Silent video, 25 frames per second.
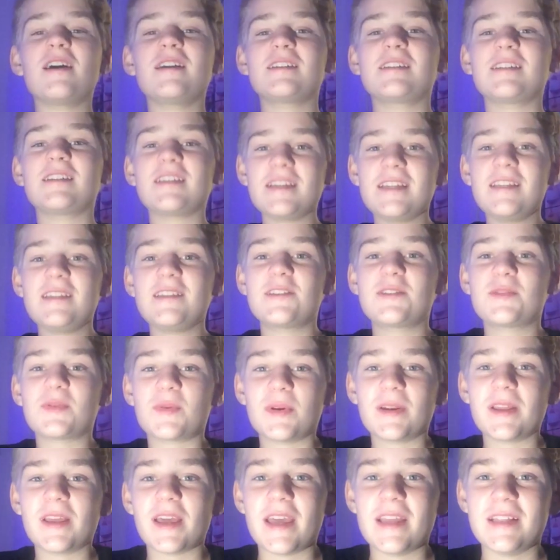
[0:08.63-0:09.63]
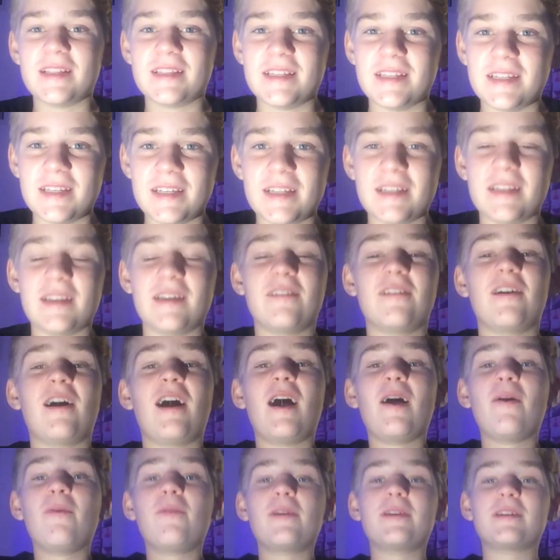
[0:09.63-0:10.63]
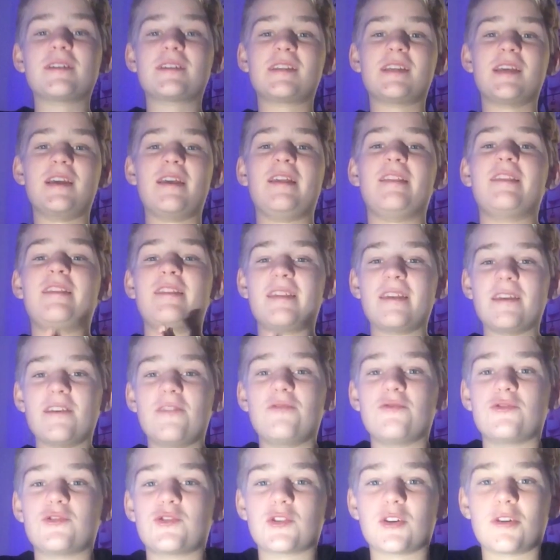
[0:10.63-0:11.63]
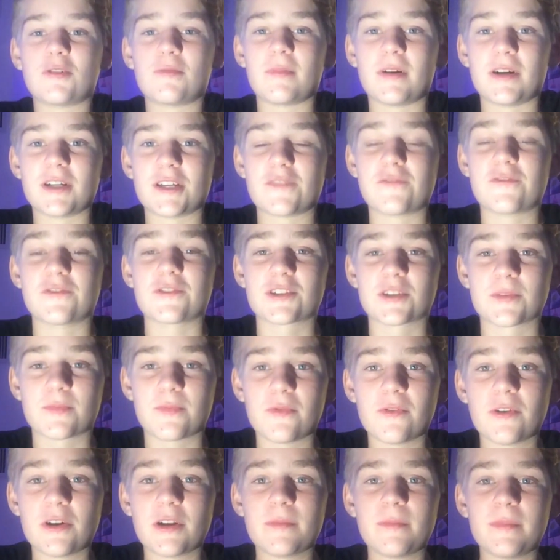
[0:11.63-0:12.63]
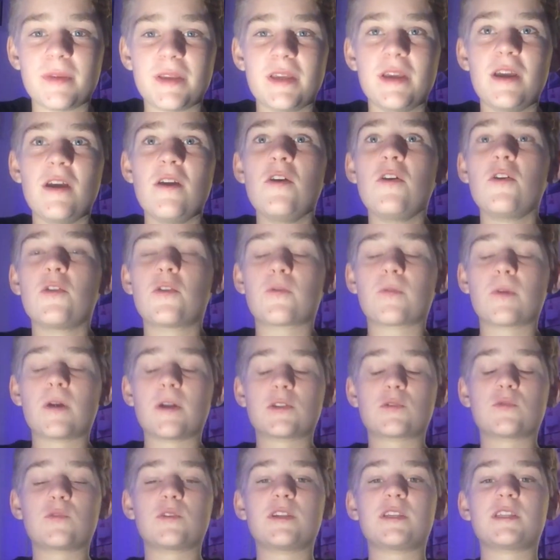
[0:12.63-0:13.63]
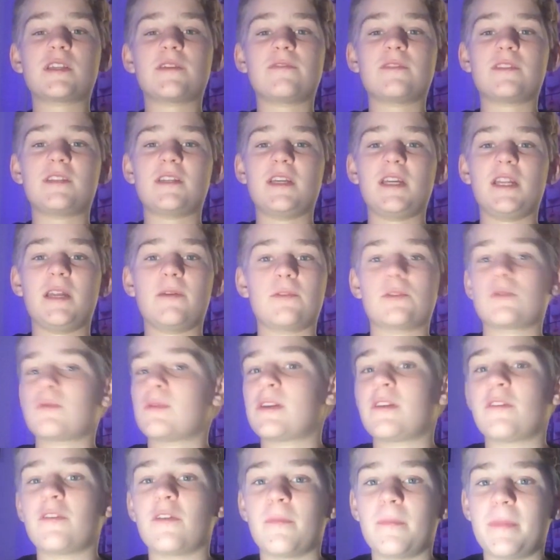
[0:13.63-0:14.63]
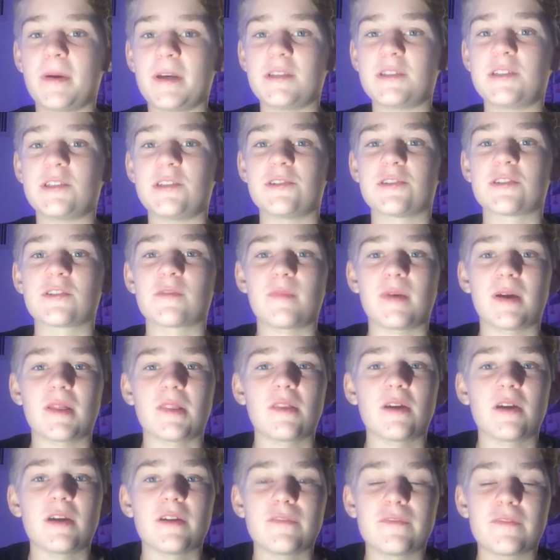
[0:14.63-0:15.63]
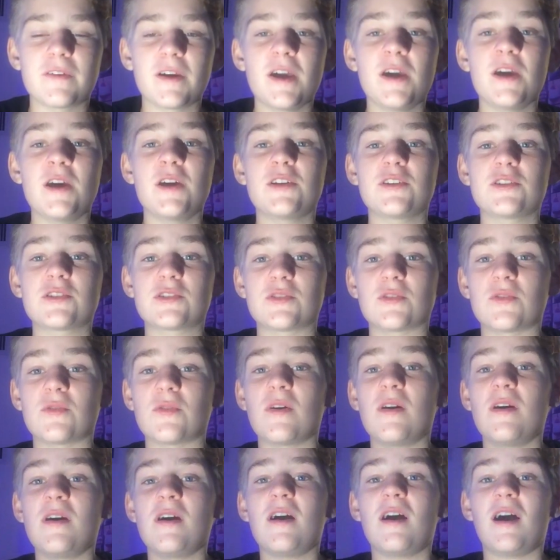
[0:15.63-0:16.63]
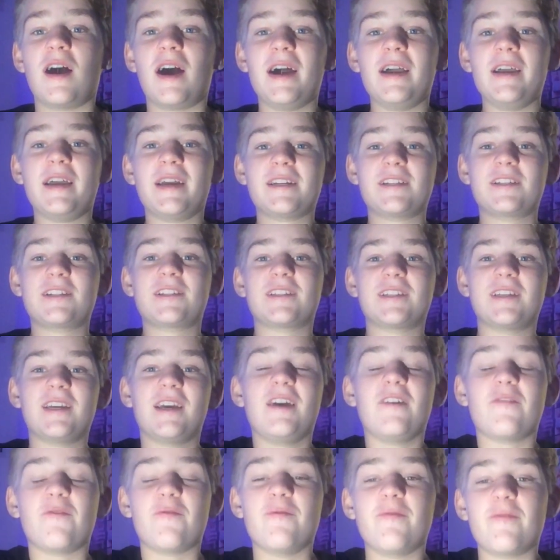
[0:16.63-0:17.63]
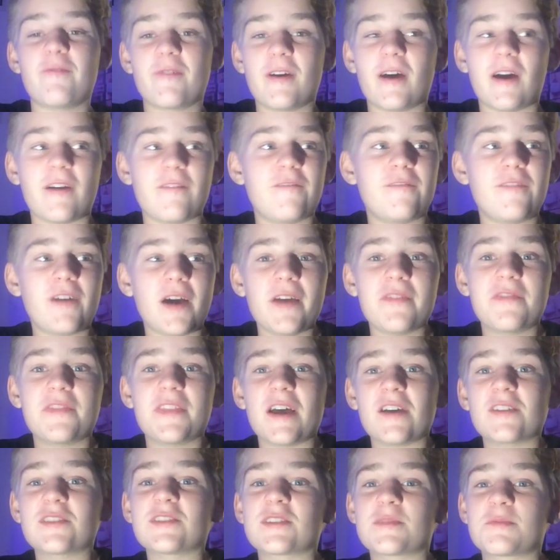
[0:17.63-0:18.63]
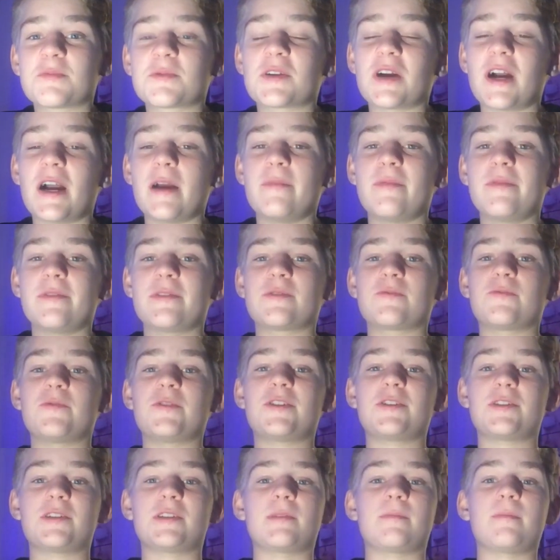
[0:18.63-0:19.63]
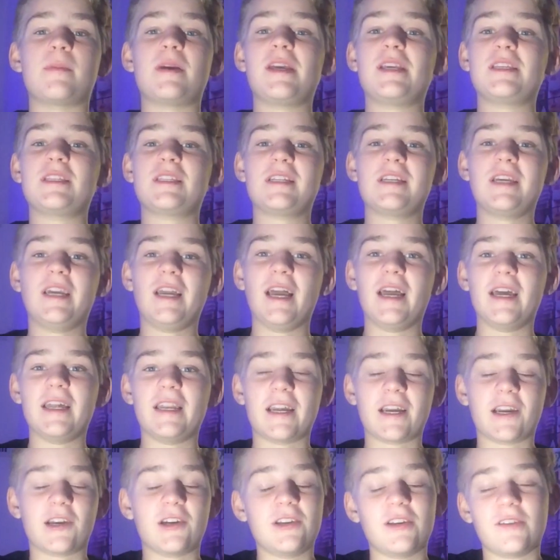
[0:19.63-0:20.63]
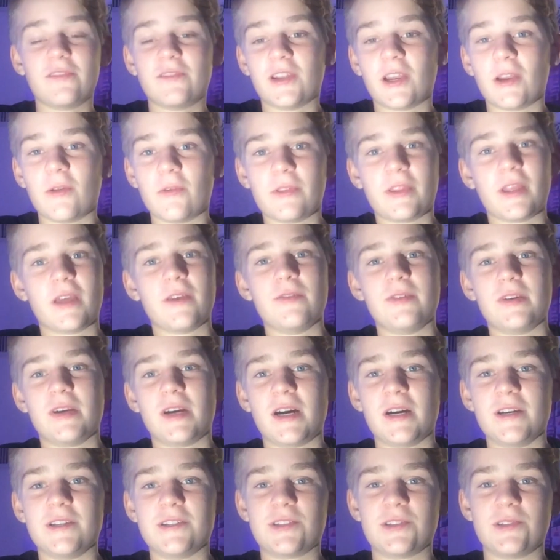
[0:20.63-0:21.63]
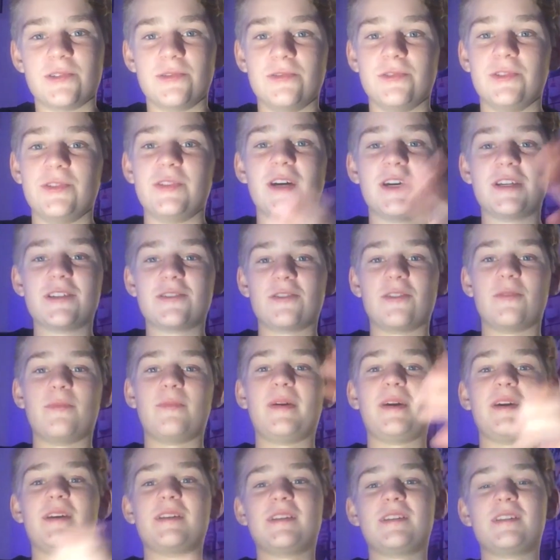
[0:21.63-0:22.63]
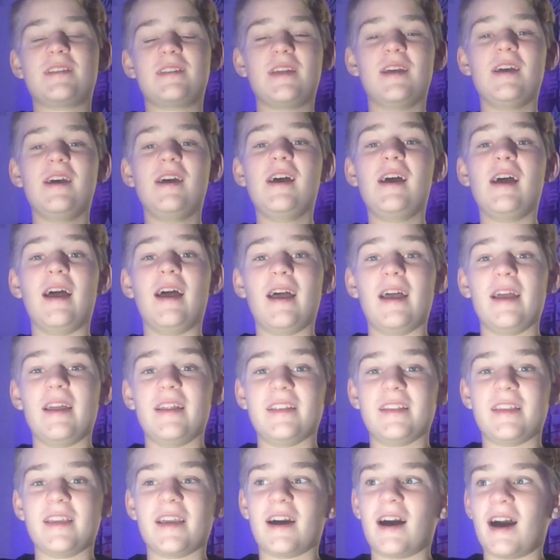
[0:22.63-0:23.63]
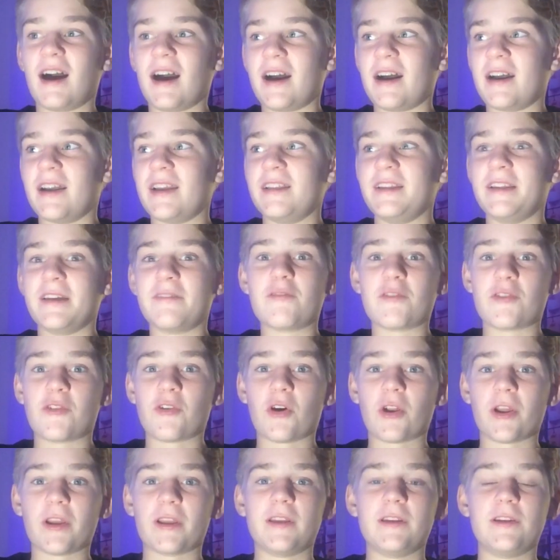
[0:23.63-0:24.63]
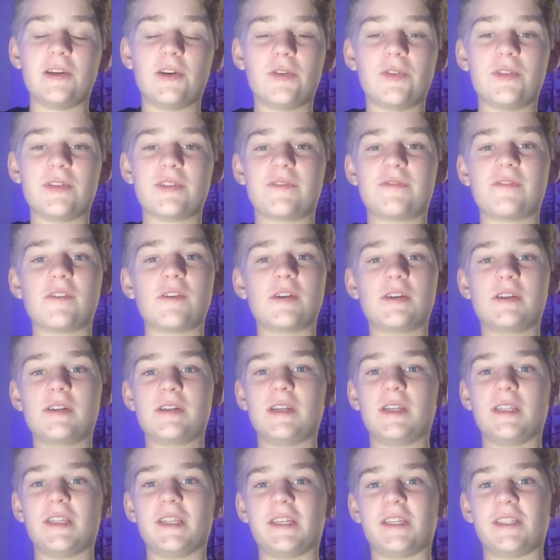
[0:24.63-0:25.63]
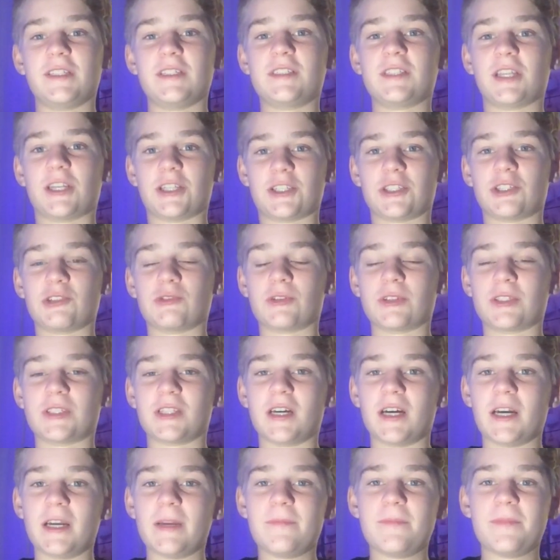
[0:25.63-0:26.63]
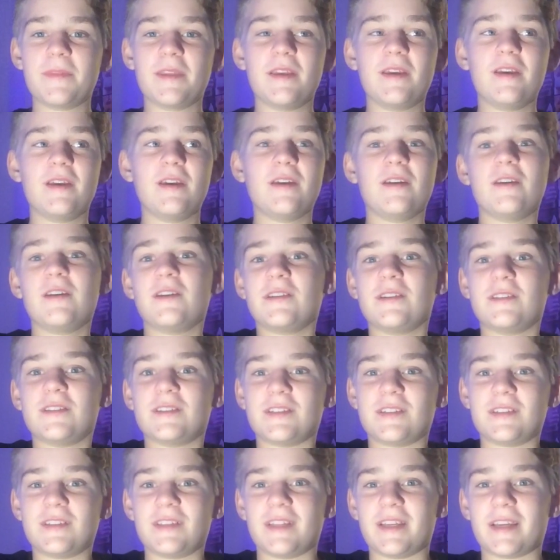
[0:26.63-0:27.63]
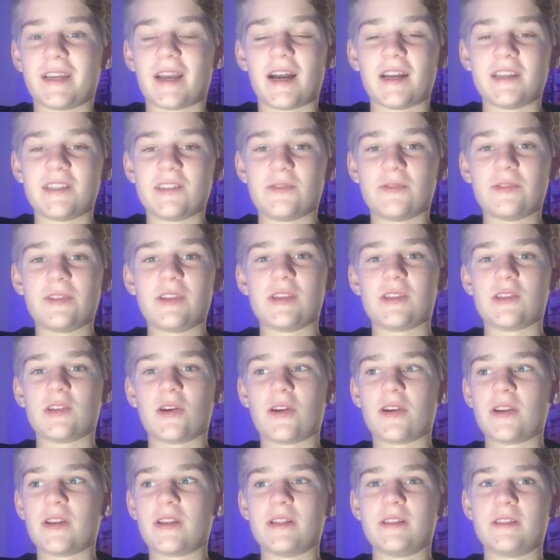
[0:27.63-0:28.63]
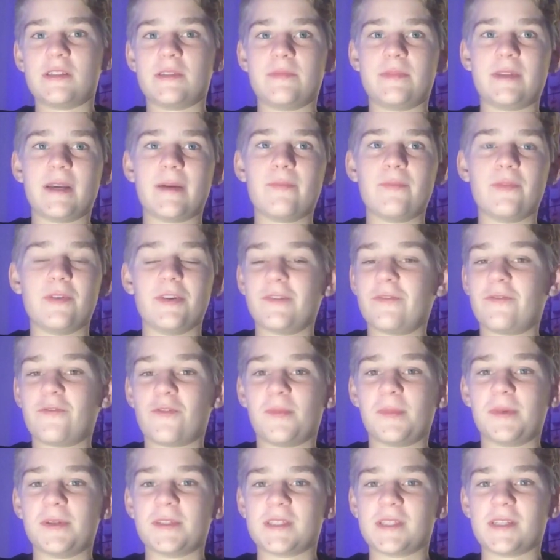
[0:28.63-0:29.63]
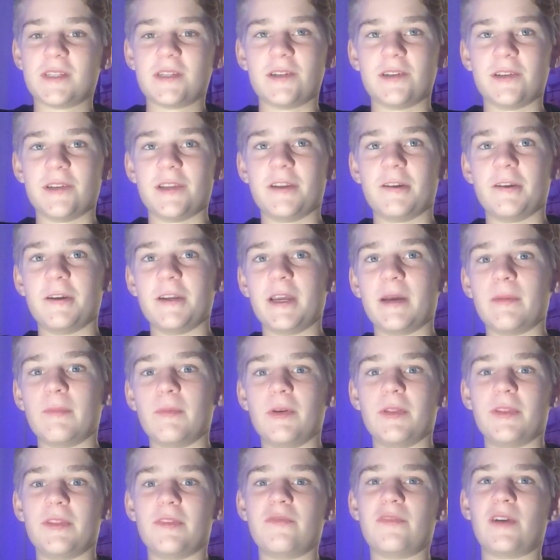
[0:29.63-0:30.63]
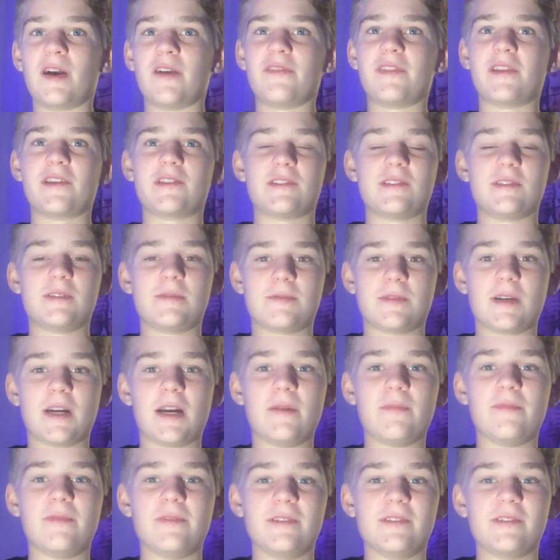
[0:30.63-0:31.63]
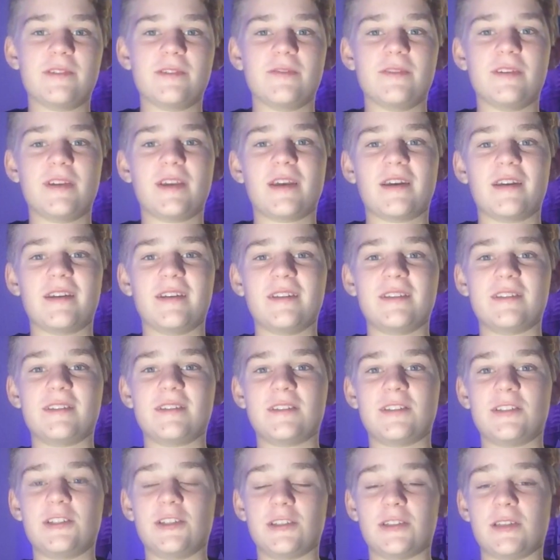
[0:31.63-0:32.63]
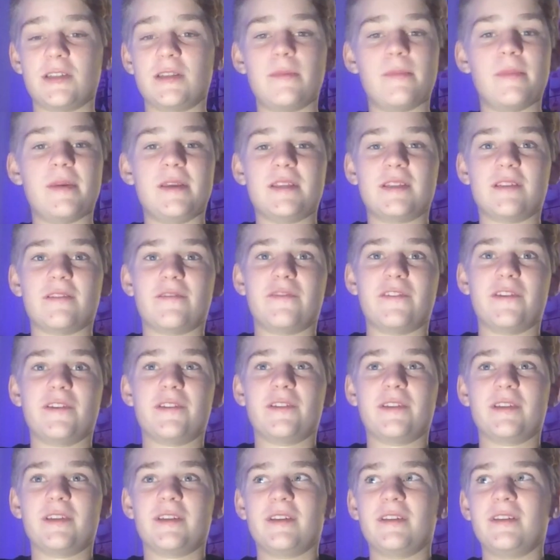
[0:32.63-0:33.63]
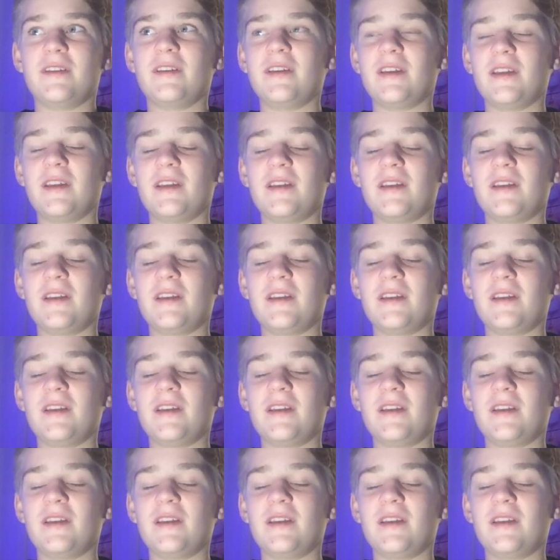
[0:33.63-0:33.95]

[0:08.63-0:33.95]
guys, it is 2018. I want to say thank you so much for supporting me throughout 2017. It was one of the best years of my life. So I actually got 5,000 subscribers, which is amazing, and I couldn't have done it without you guys. So you guys are the best. And yeah, I never thought I can go this far in like such a short time. Like I only started in September, and four months later, here I am with 5,000 subscribers. So yeah, it's just an amazing feeling